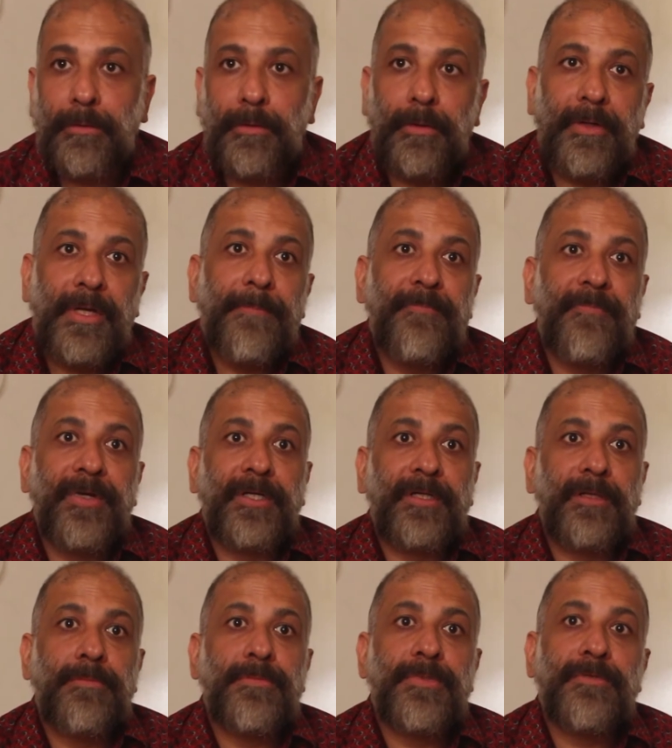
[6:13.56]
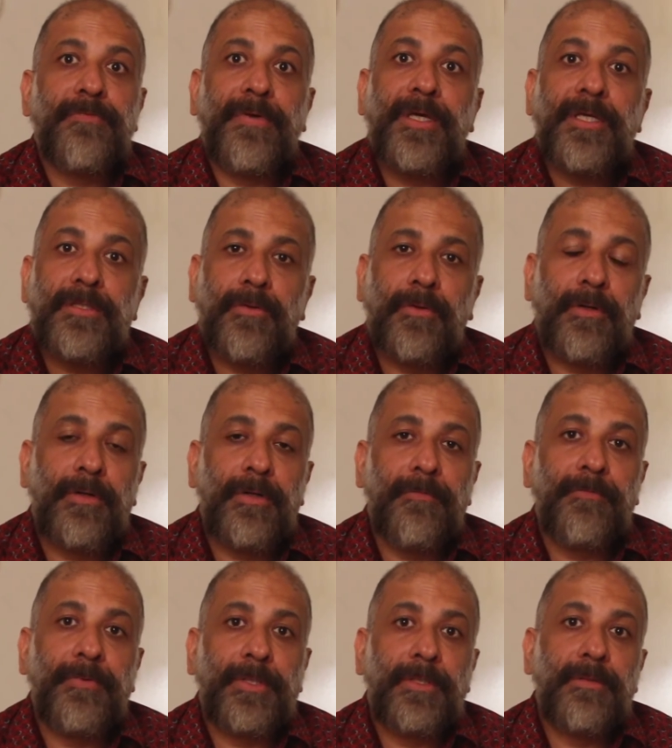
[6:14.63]
a rape victim's face or a
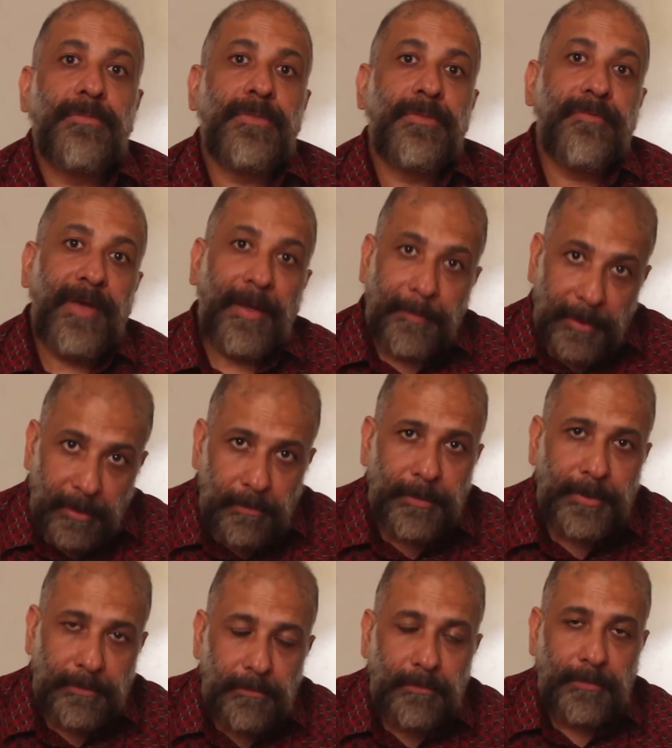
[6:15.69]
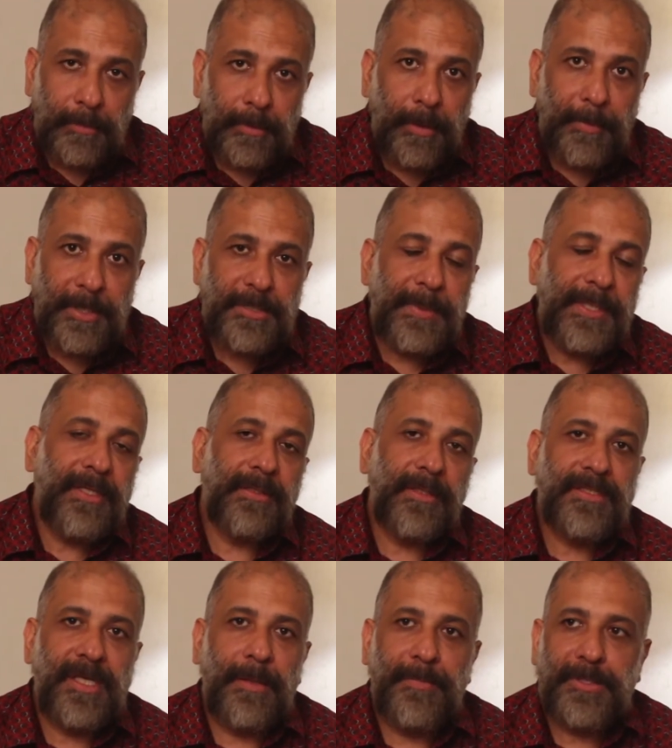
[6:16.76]
rape victim's family, amongst many other
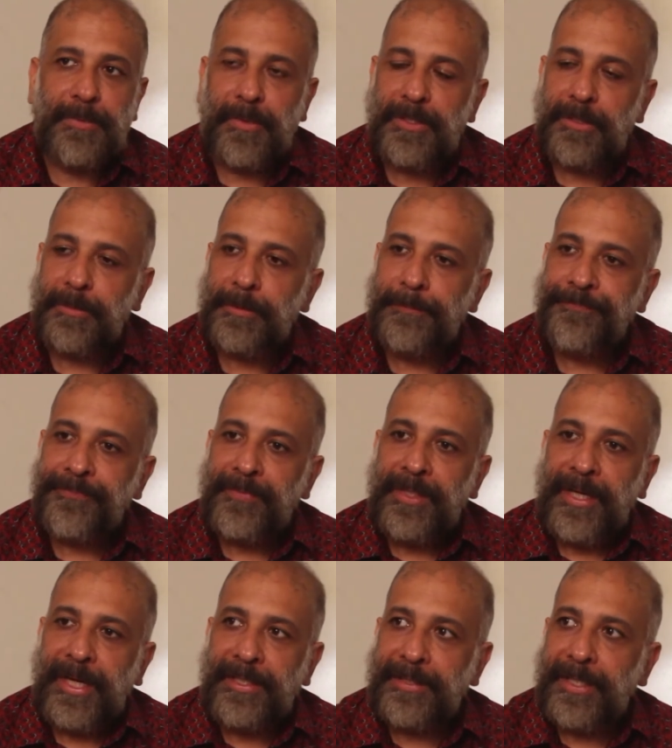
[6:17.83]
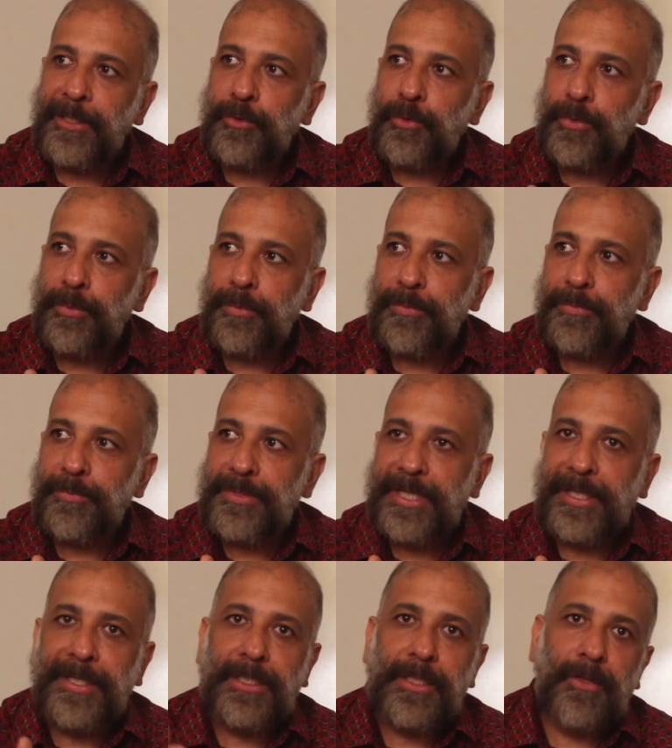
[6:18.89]
examples possible. And then to
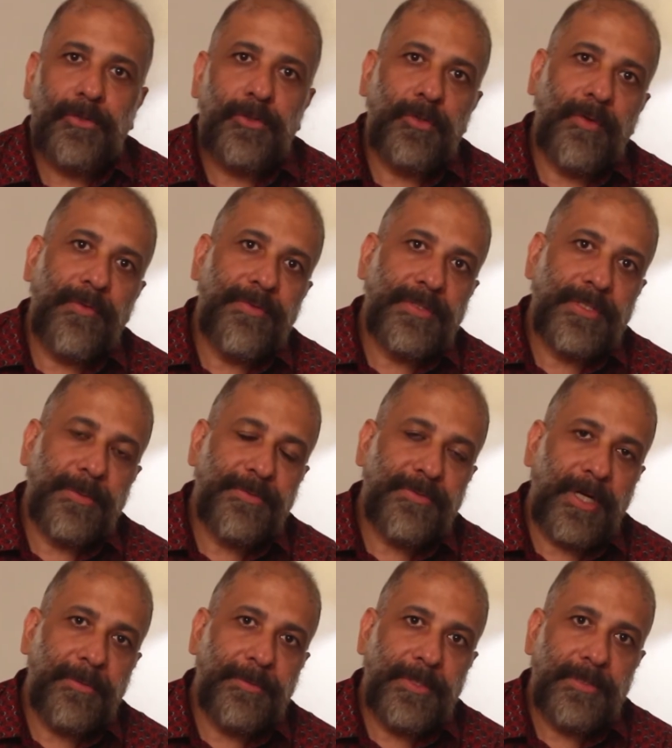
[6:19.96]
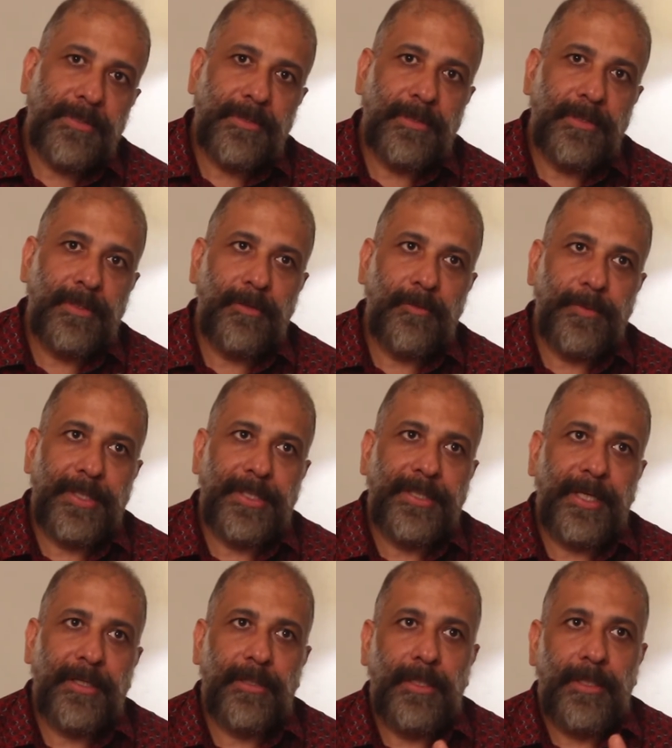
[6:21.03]
send it out to our subscribers in a way
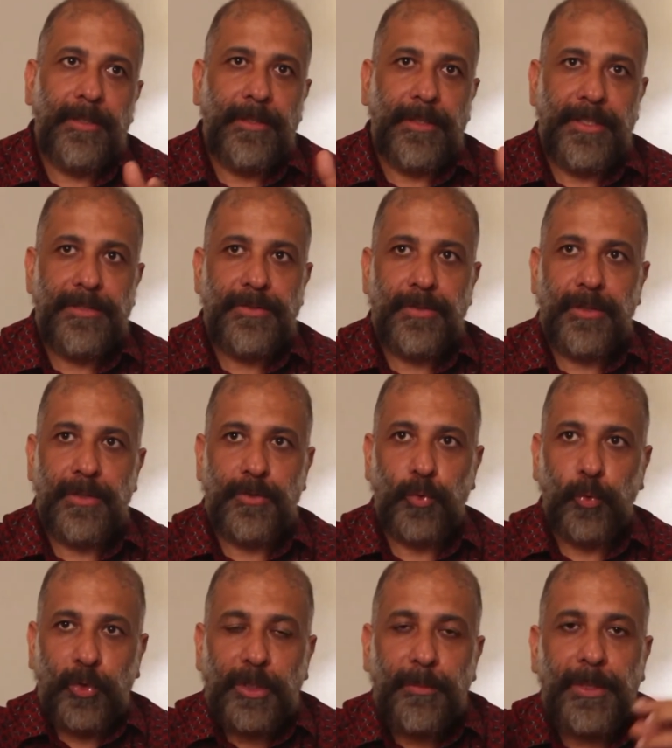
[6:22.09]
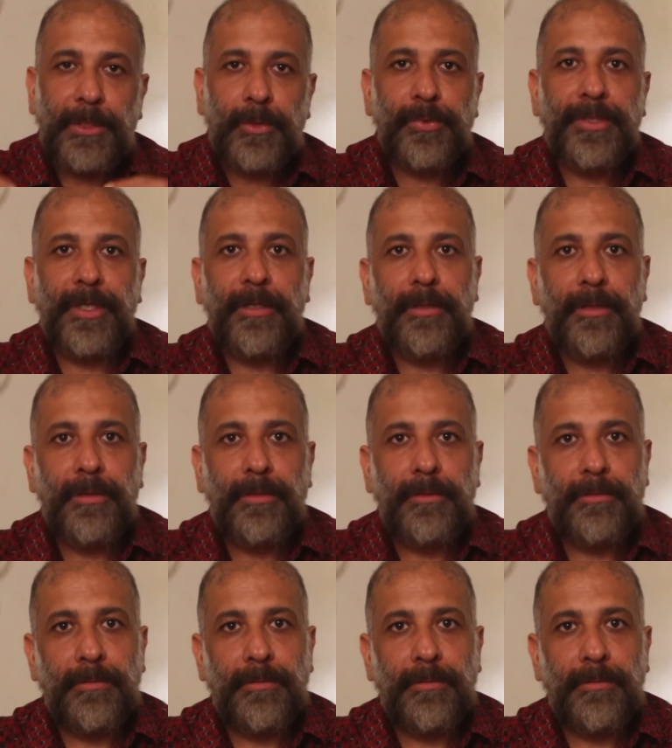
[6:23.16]
that is suitable to their